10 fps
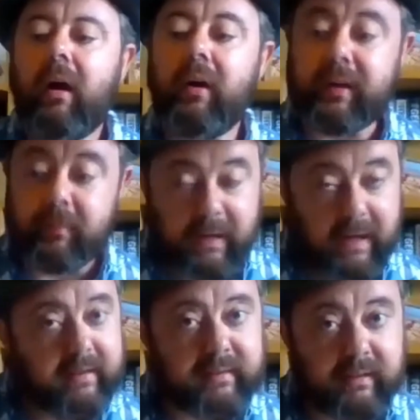Or you can
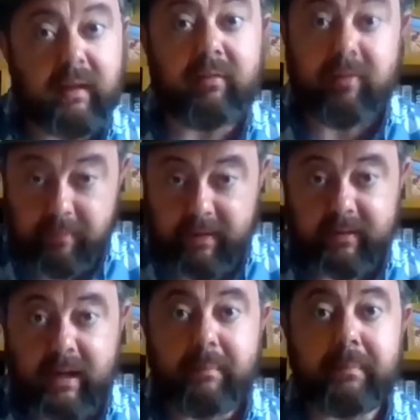buy the CD from
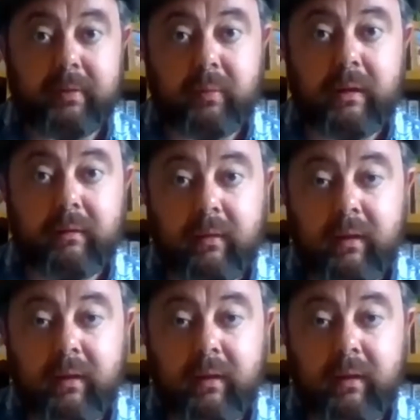Bandcamp as well.